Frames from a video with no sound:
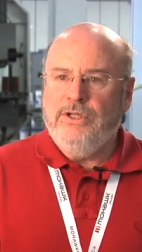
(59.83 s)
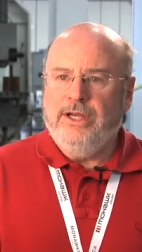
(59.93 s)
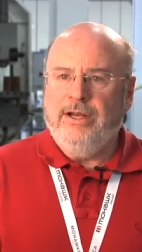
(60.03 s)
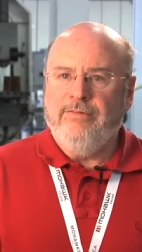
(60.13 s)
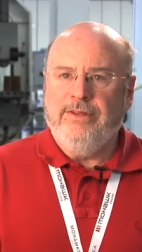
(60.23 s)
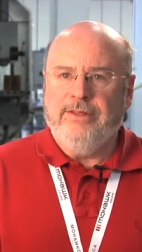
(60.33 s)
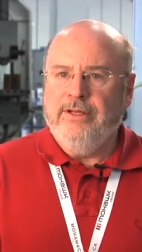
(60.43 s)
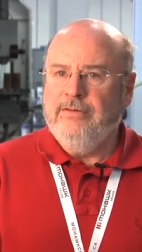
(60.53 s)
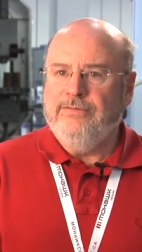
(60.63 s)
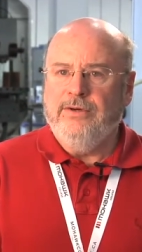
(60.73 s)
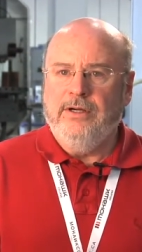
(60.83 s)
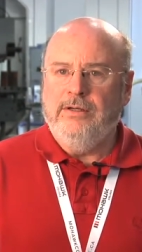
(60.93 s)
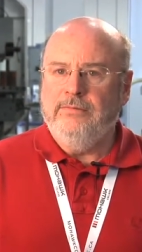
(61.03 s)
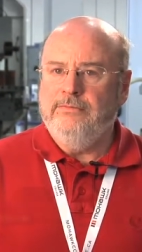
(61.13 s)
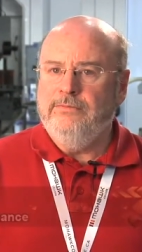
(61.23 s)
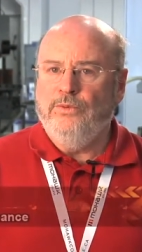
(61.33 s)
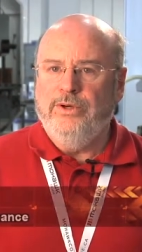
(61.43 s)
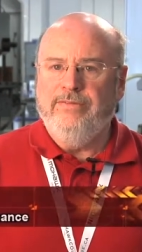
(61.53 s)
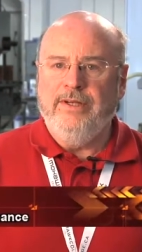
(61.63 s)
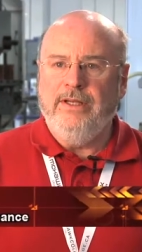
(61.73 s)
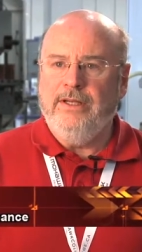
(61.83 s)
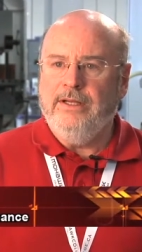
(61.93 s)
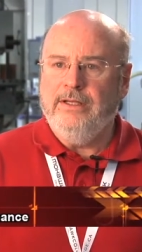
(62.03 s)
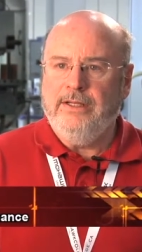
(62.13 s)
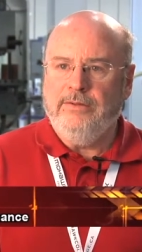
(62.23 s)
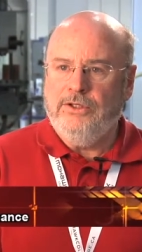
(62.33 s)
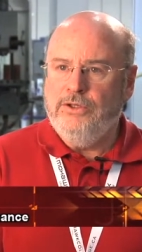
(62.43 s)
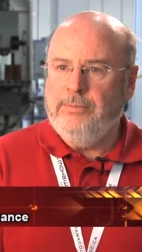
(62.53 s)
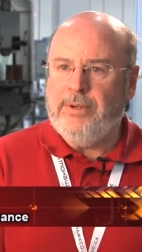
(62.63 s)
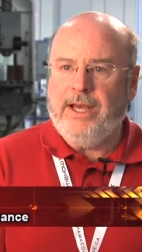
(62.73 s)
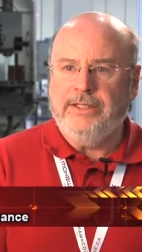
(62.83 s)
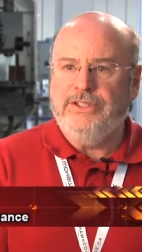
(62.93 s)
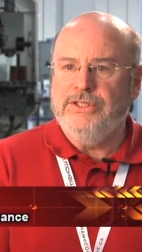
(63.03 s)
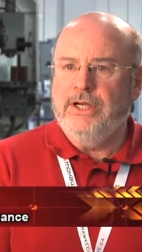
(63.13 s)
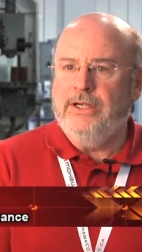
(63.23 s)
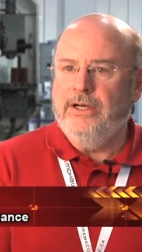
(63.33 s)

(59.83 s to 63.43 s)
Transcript: Done everything from riveting, doing patches on